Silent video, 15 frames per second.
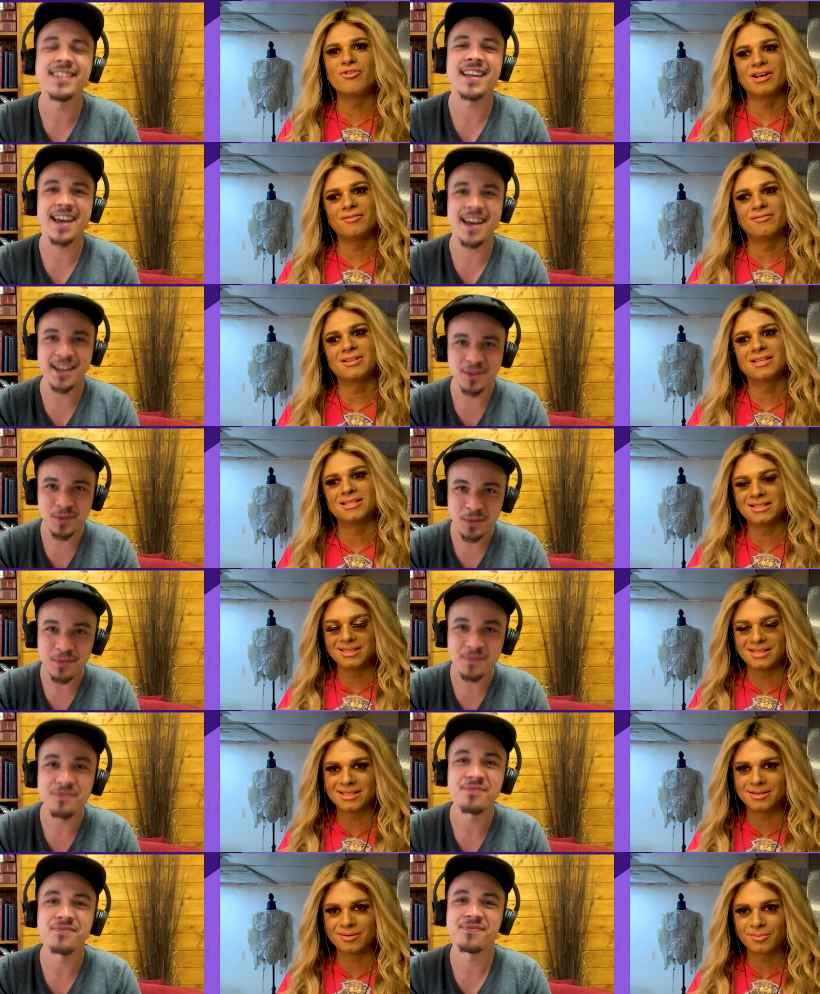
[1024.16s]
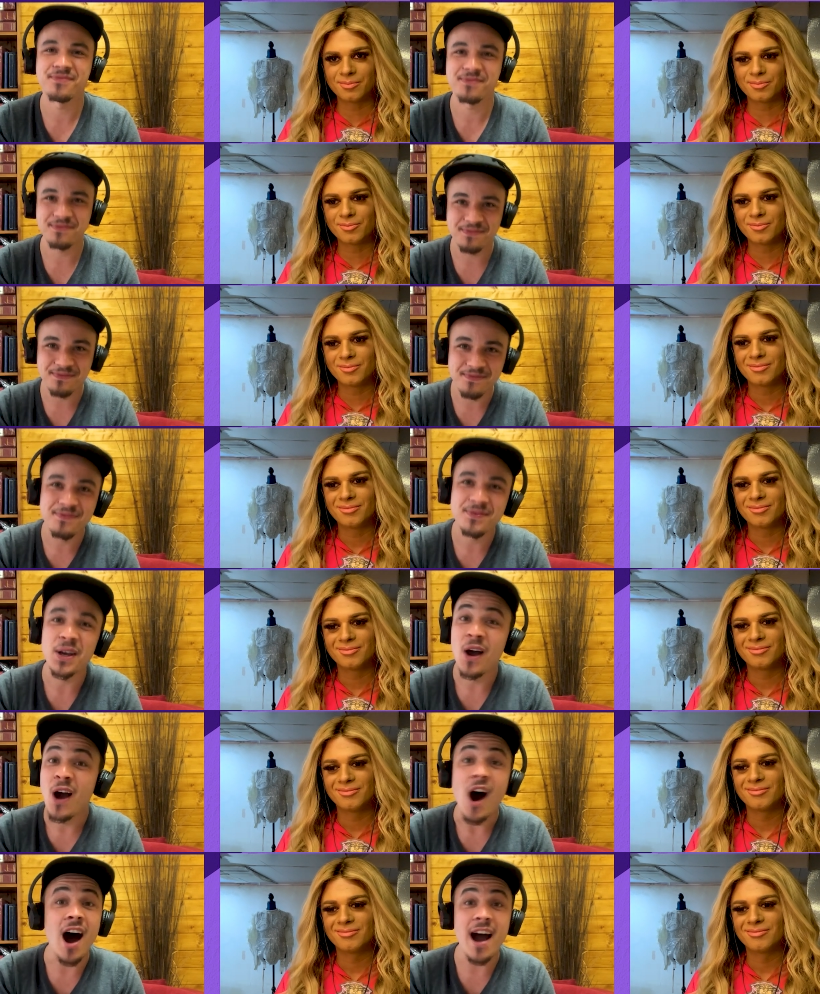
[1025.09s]
Speaker 1: ready yeah. for this season.
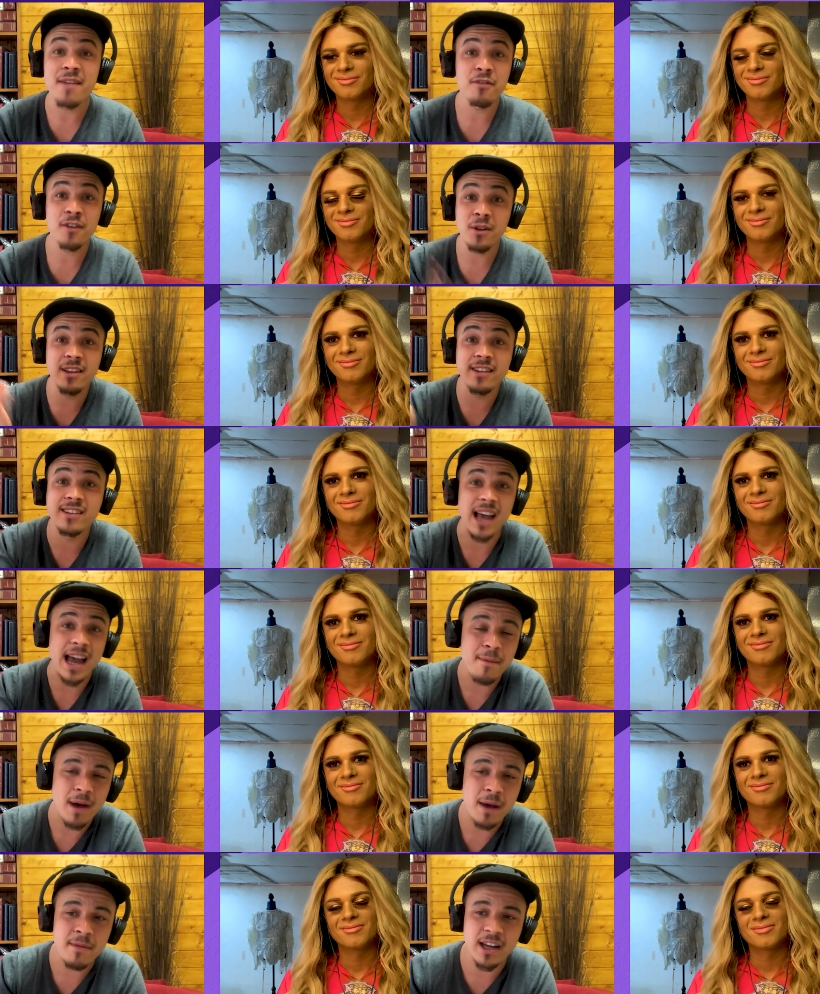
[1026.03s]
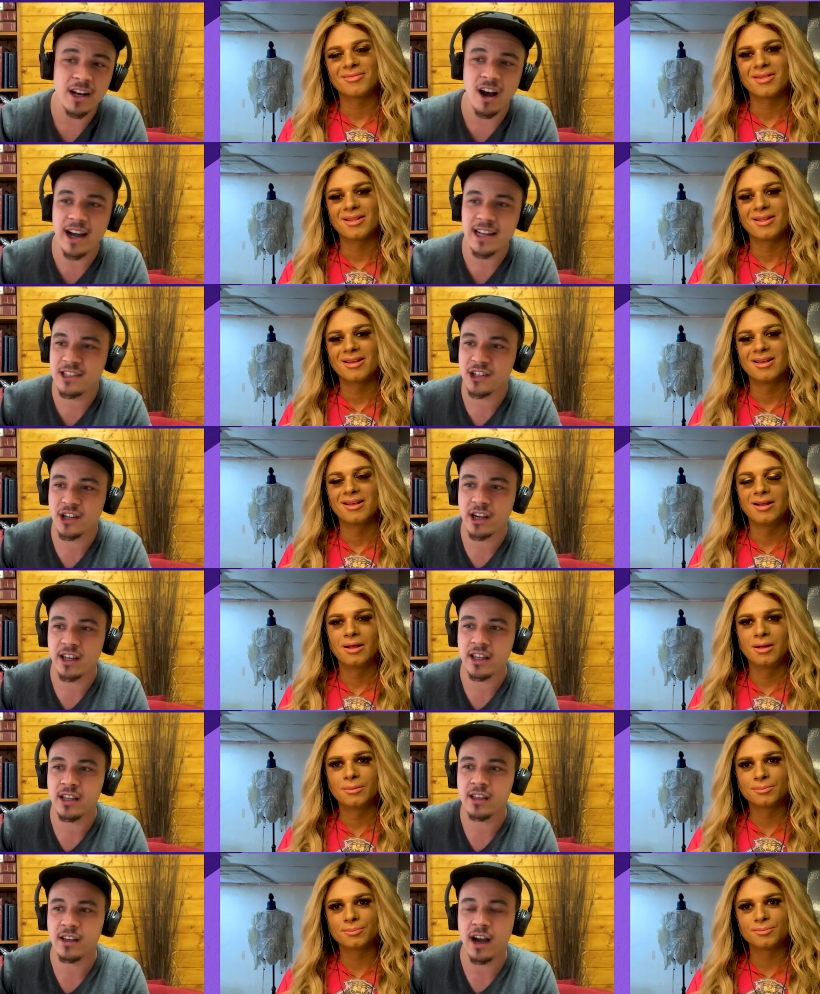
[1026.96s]
Speaker 2: I feel the same. I mean, I took
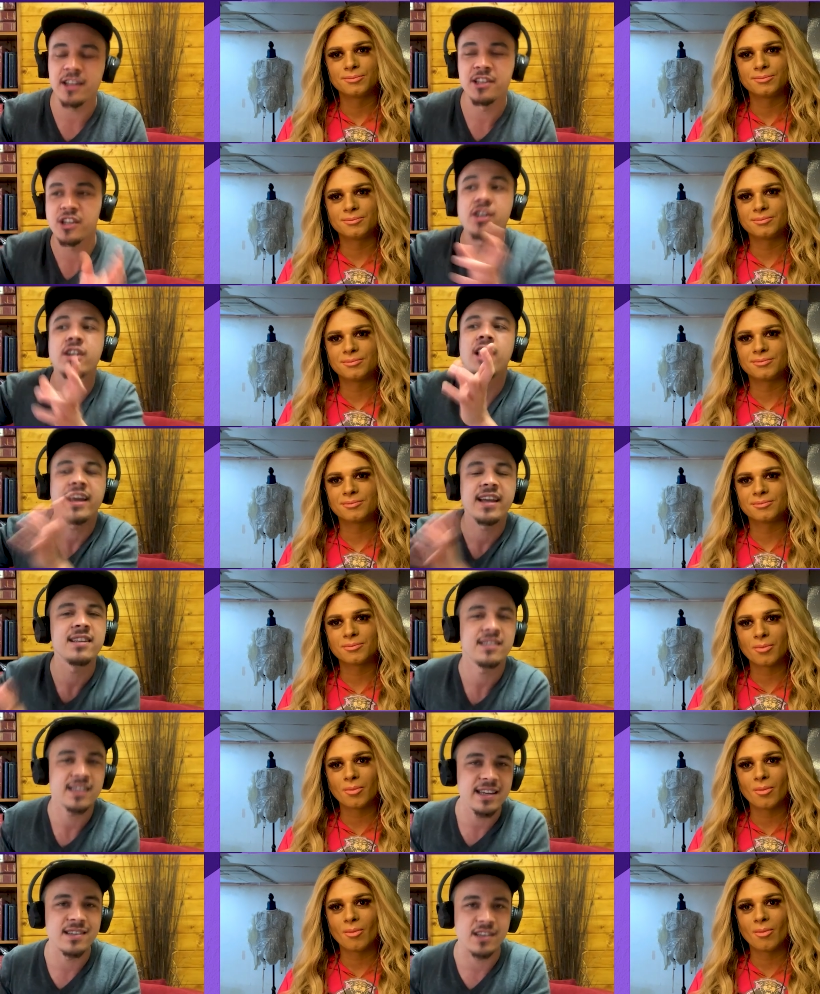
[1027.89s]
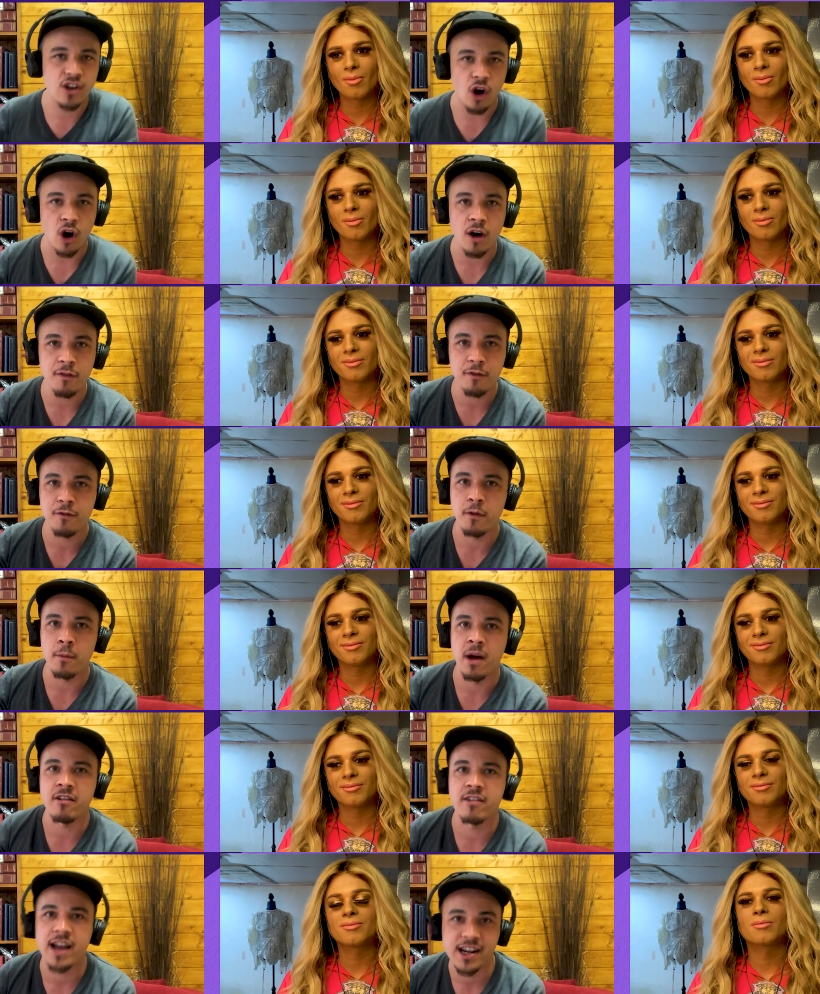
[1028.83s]
a I took like a season off for
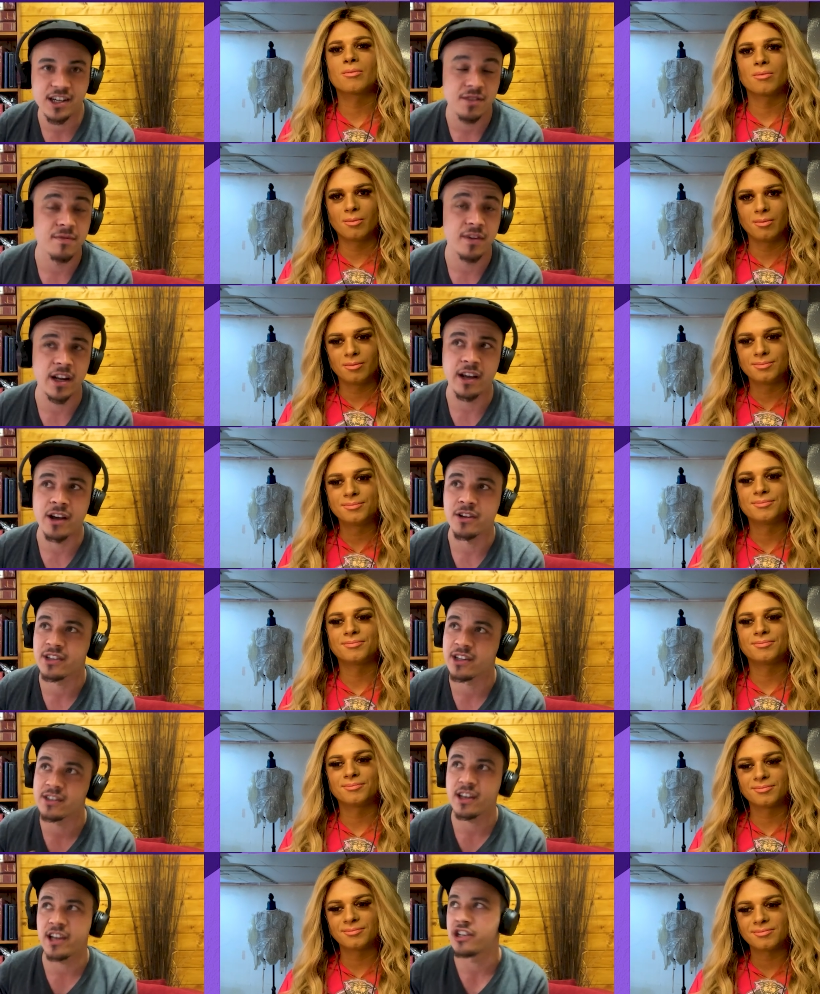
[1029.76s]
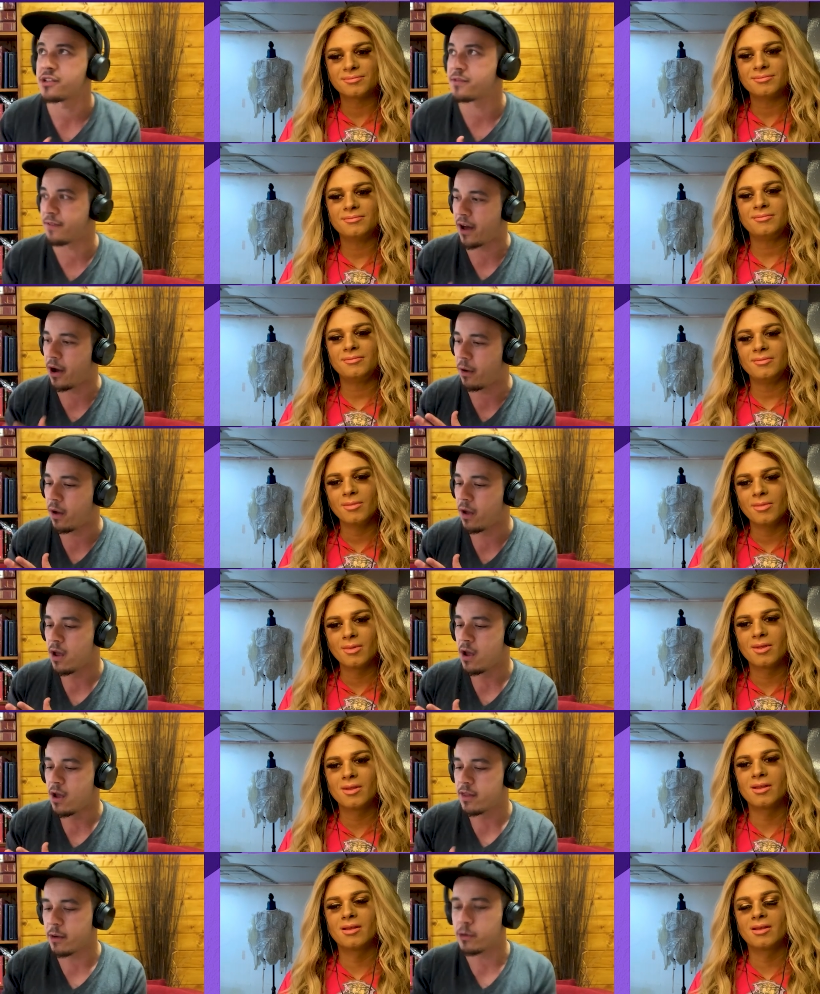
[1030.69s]
my reaction videos because I just felt
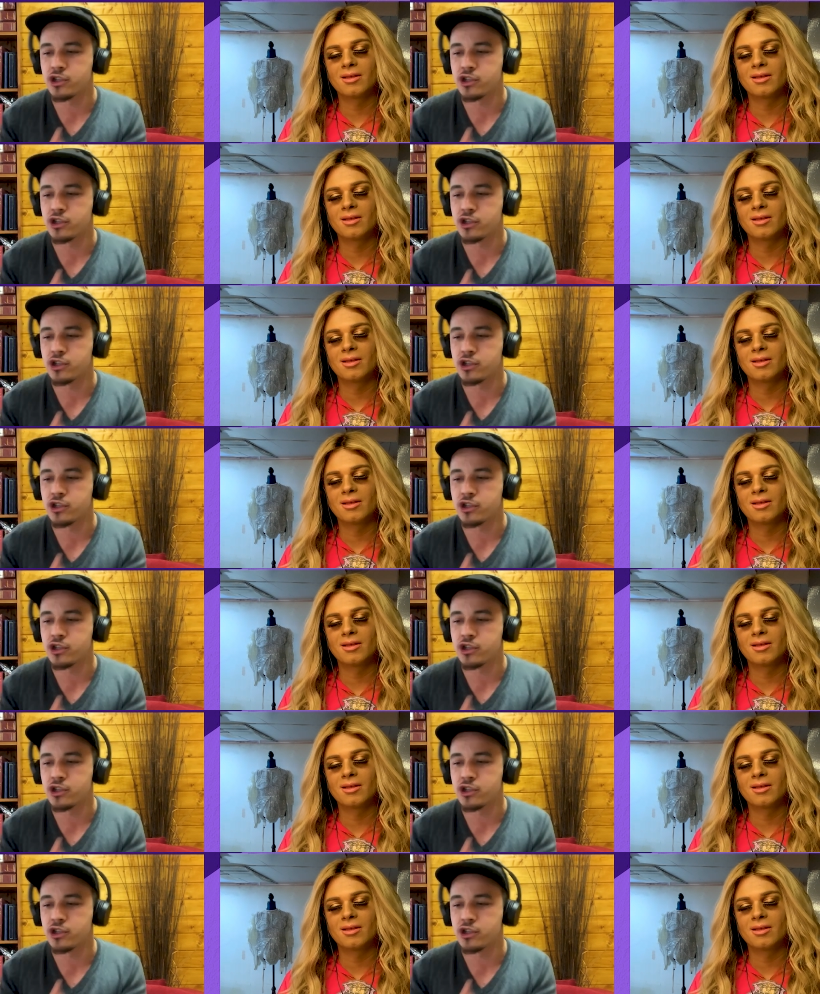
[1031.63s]
there was